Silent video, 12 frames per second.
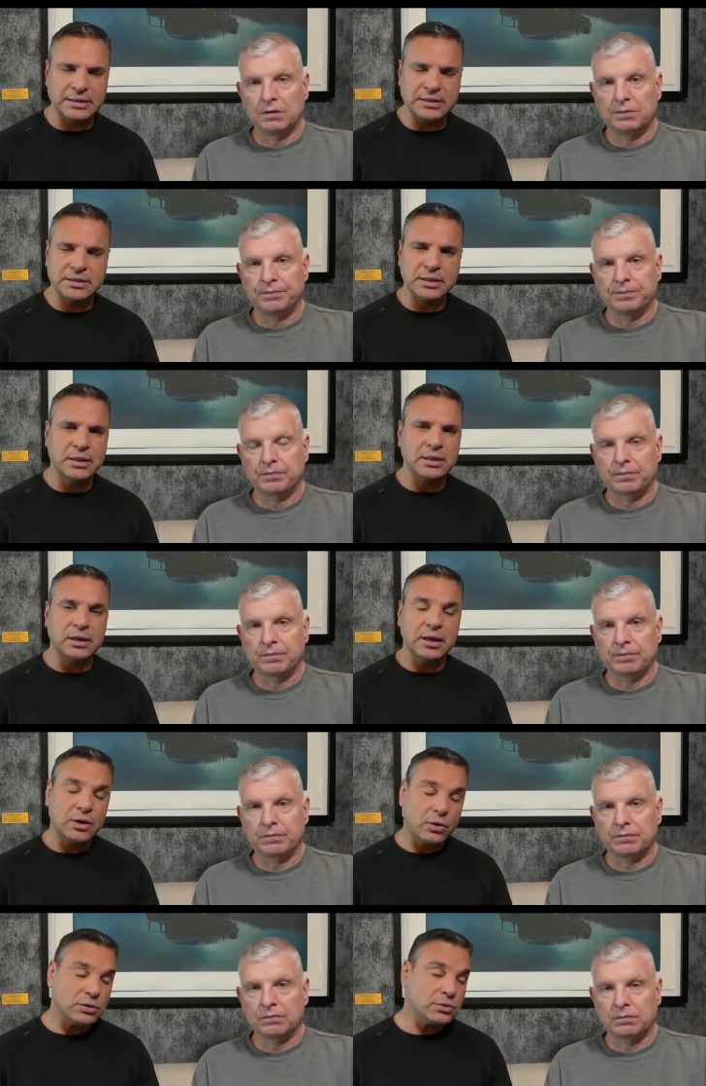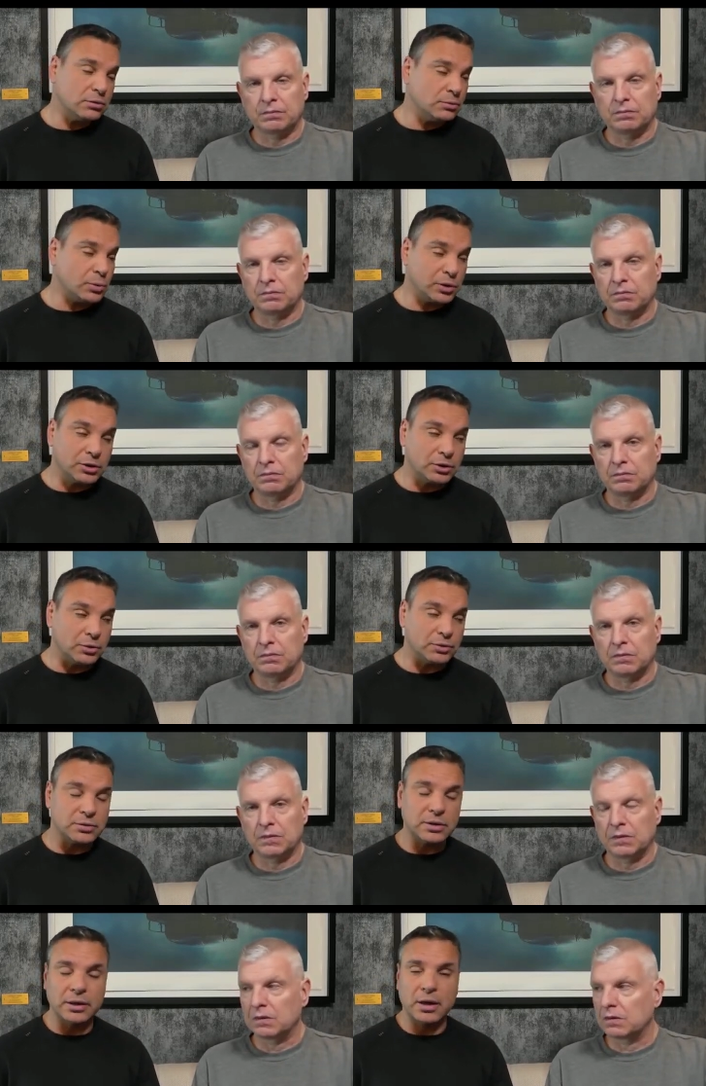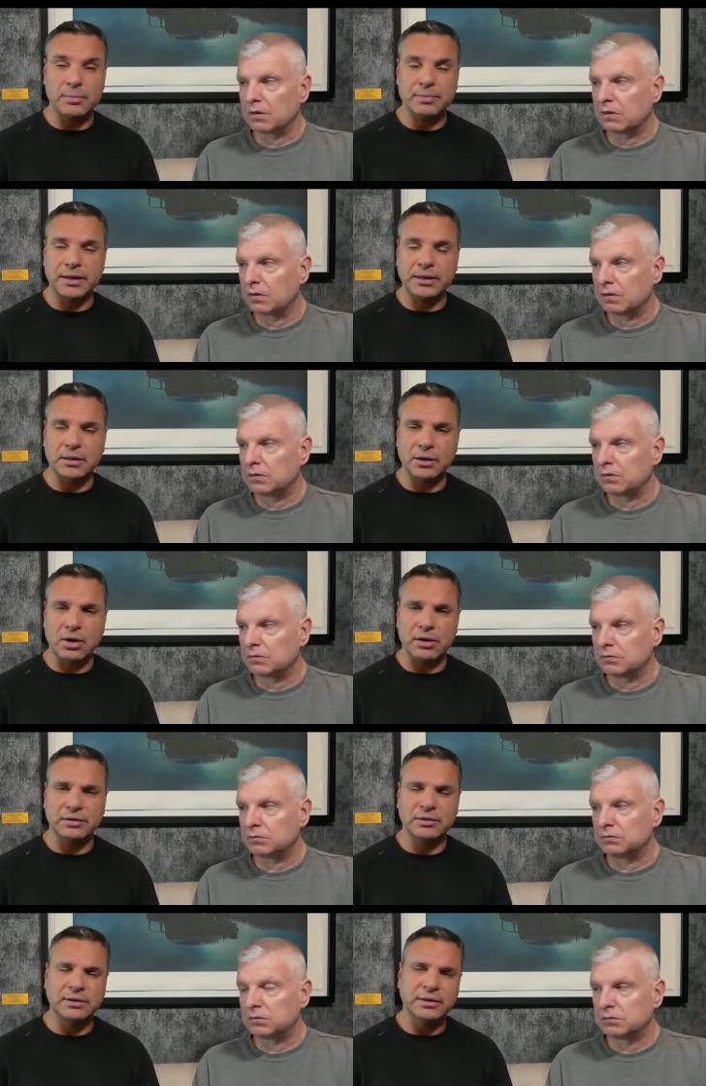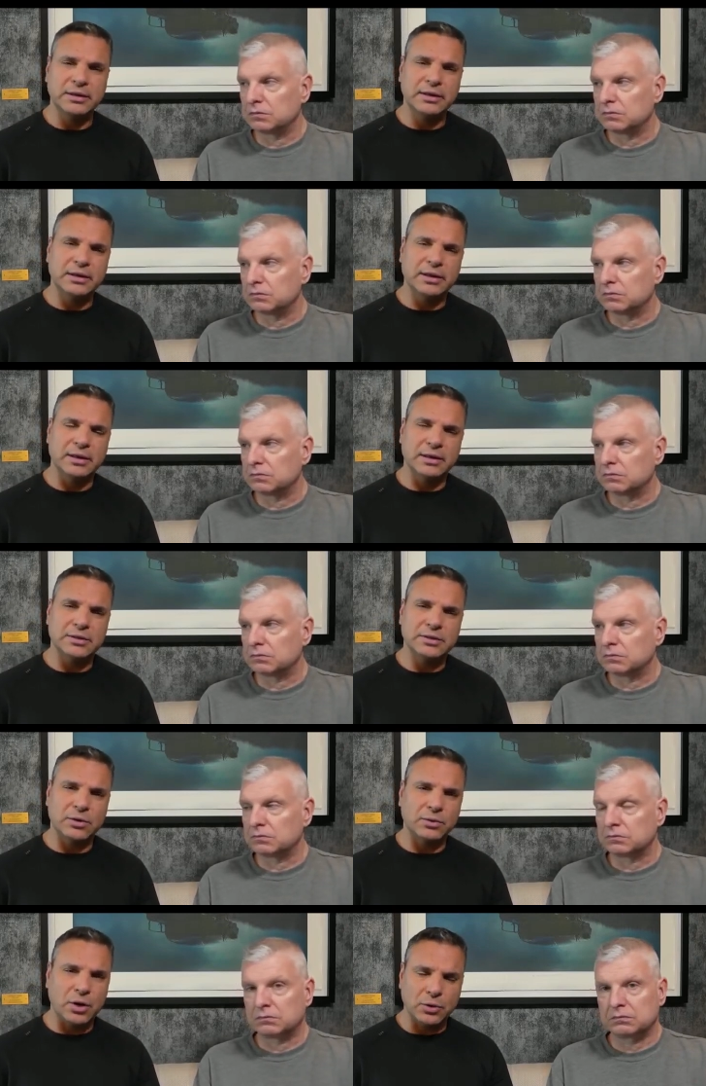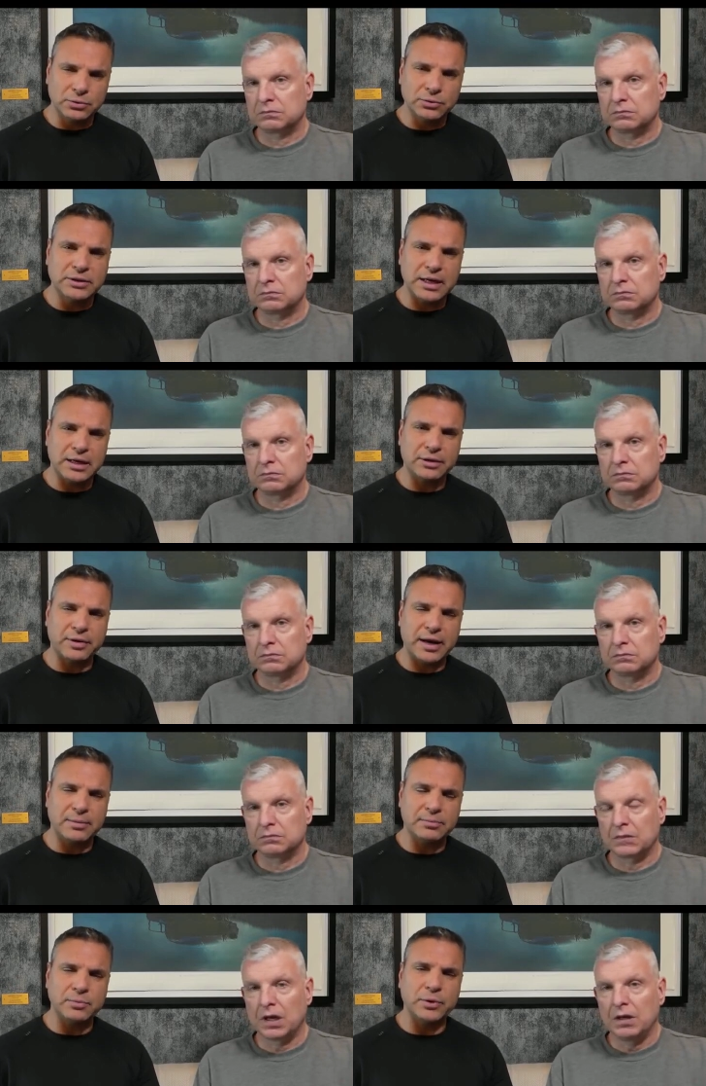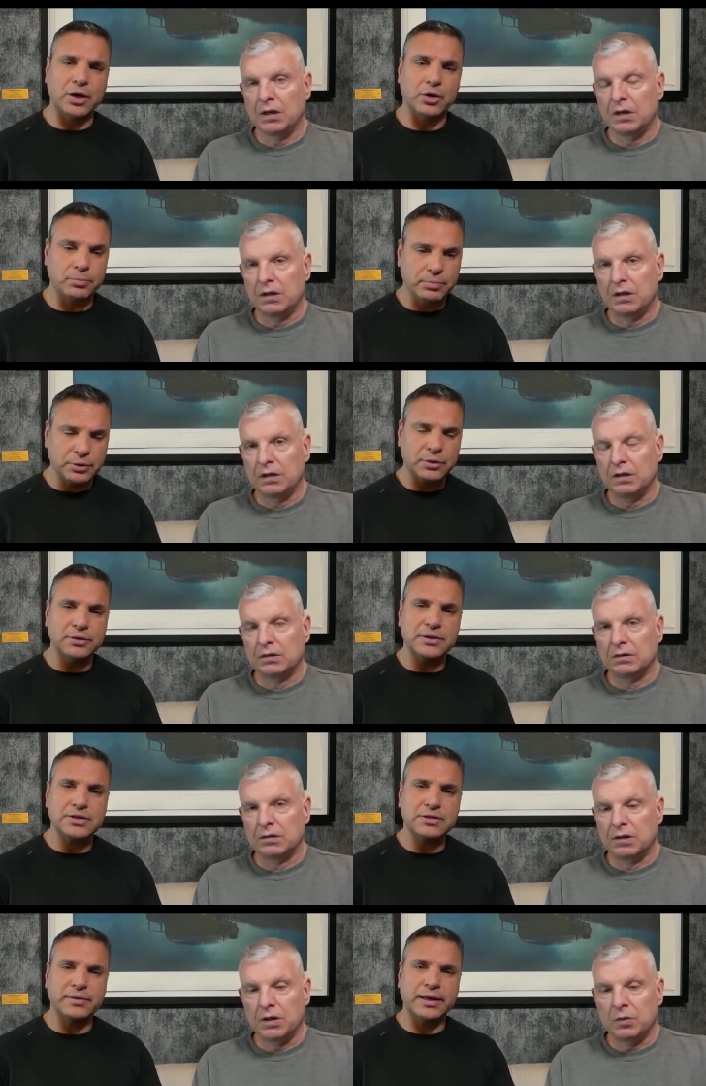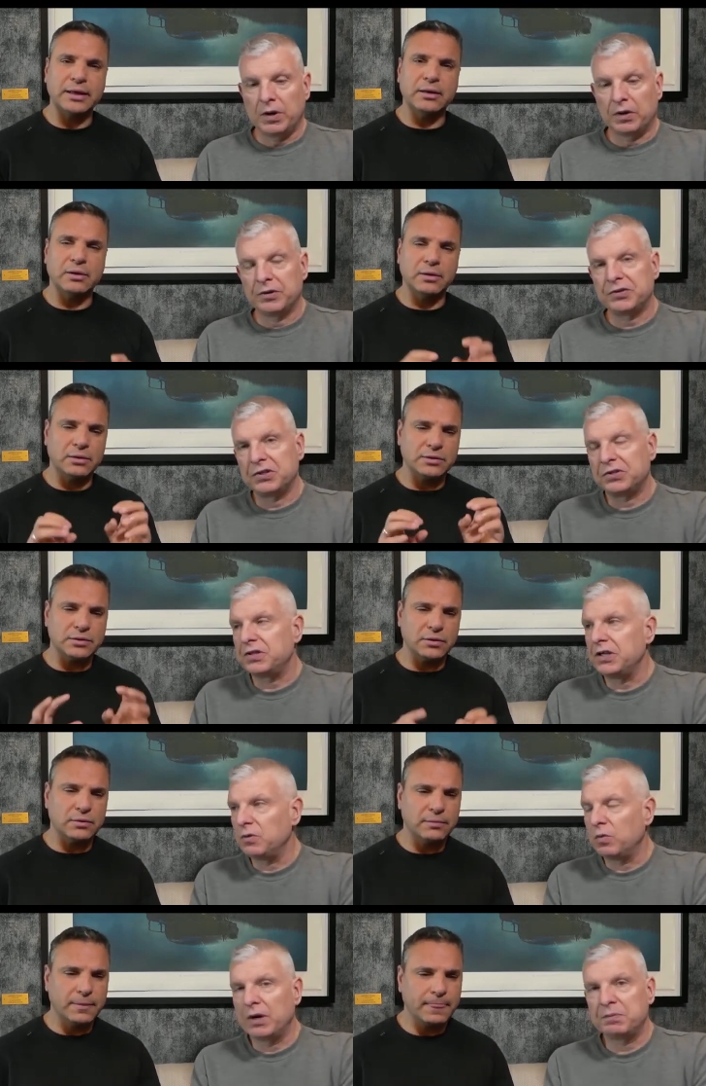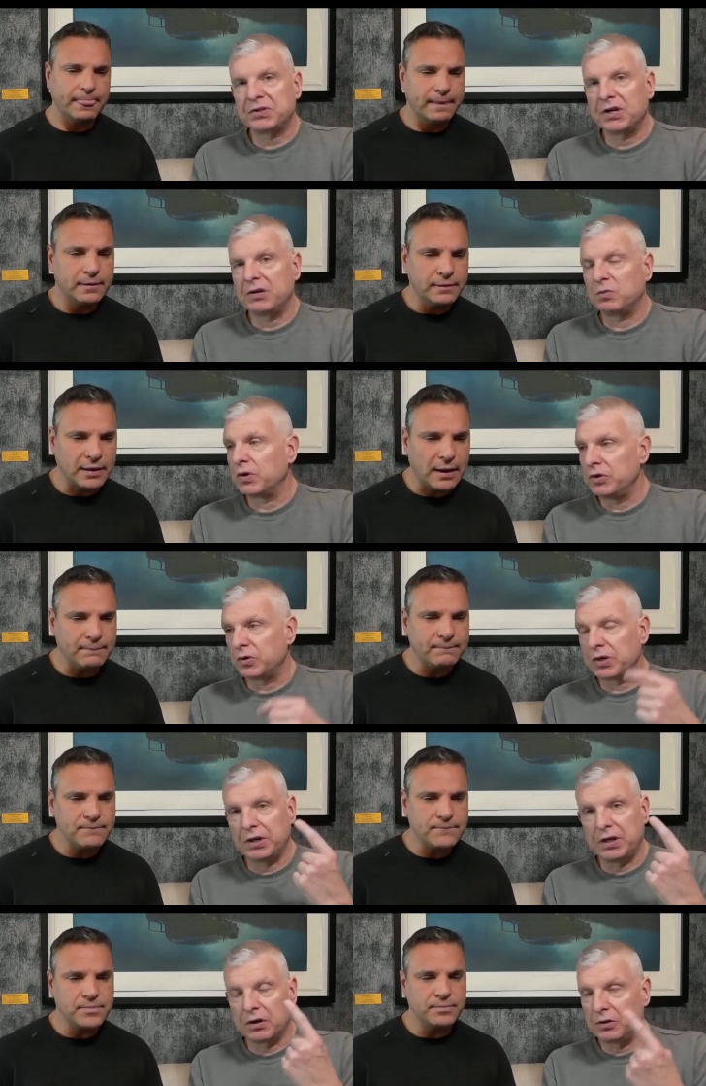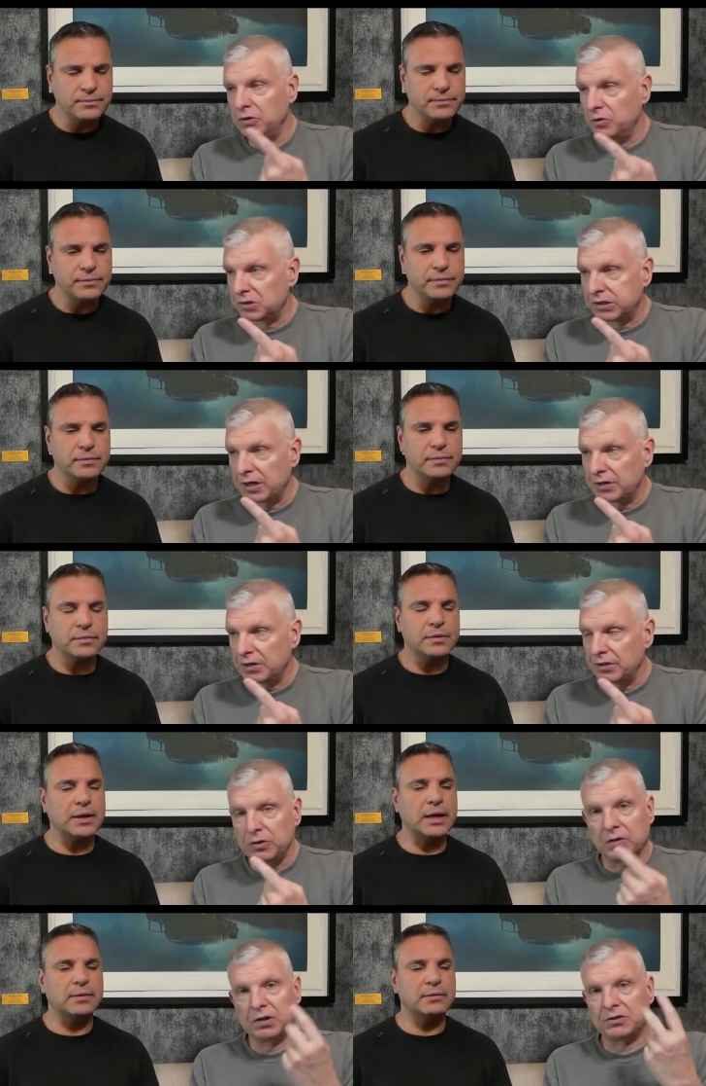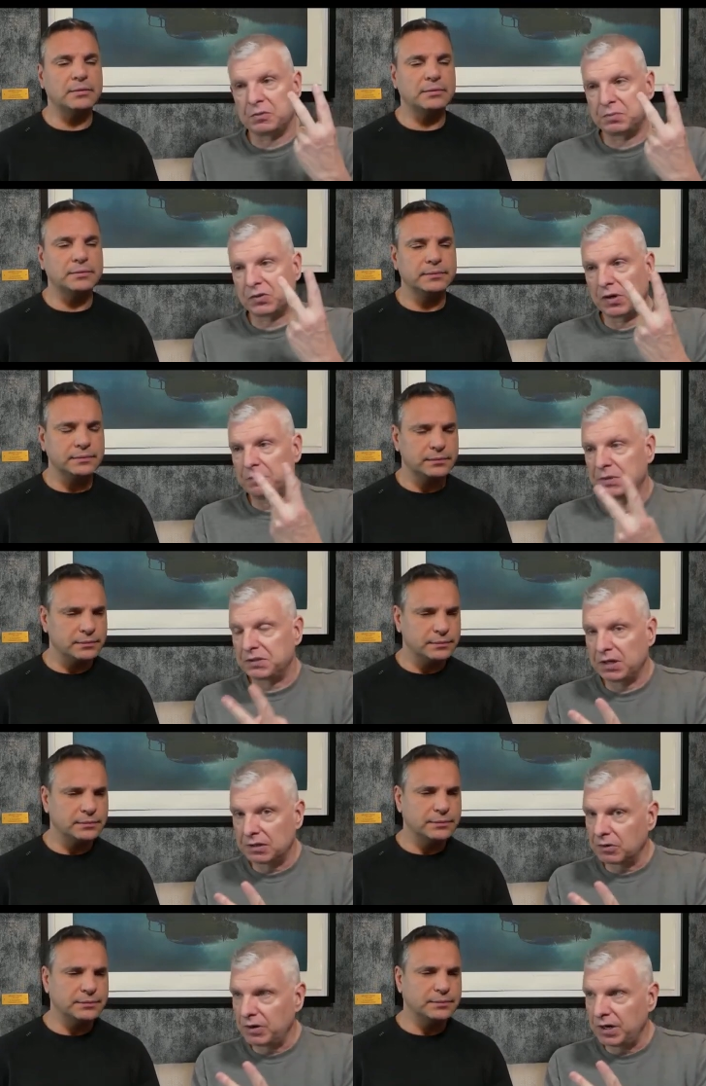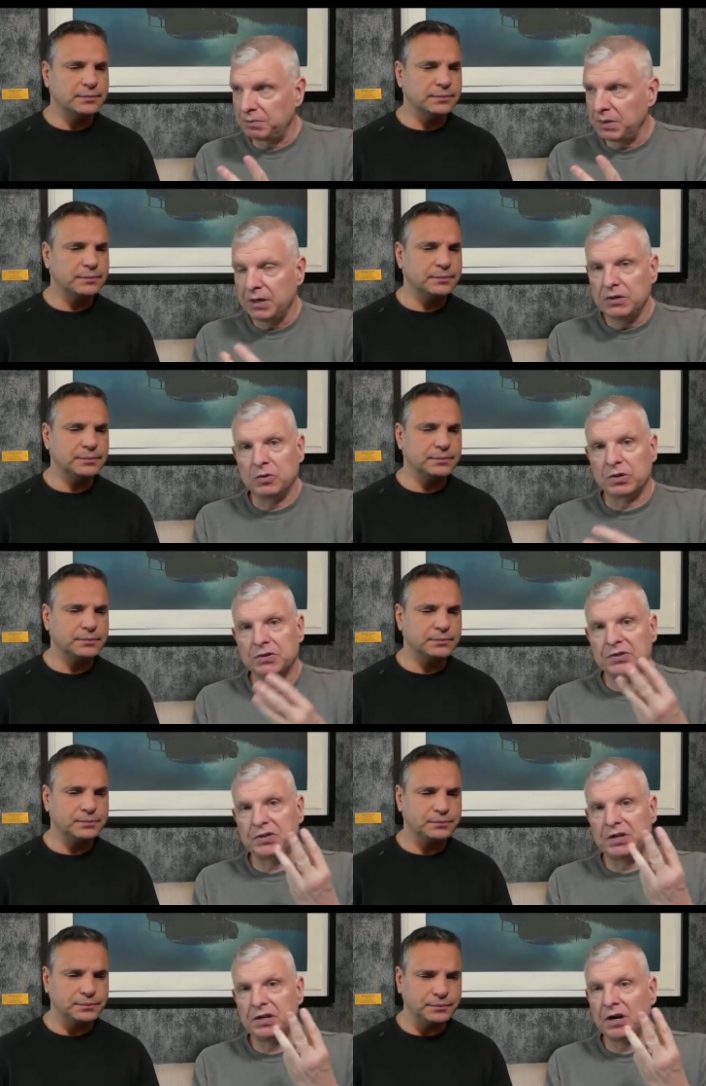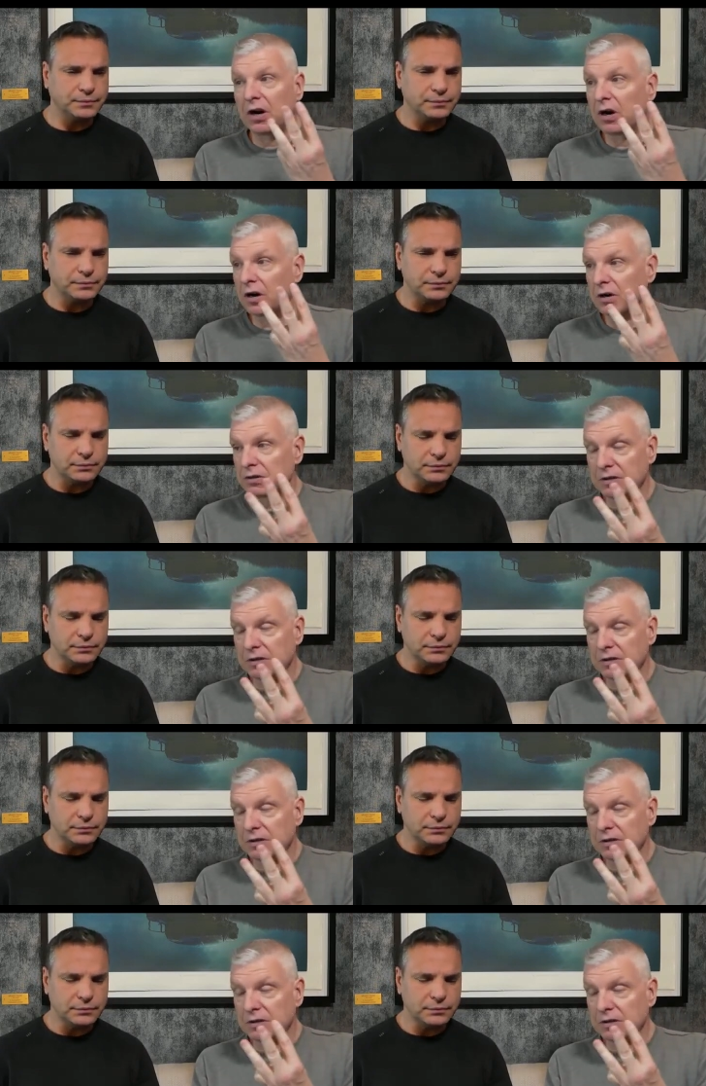Speaker 1: East, and also world news. I update a lot. Uh, so go to Telegram. We're going to put on the
Speaker 2: screen. Well, this also. is the website where yeah. you can get our newsletter. You yeah. can subscribe to Telegram. You can see our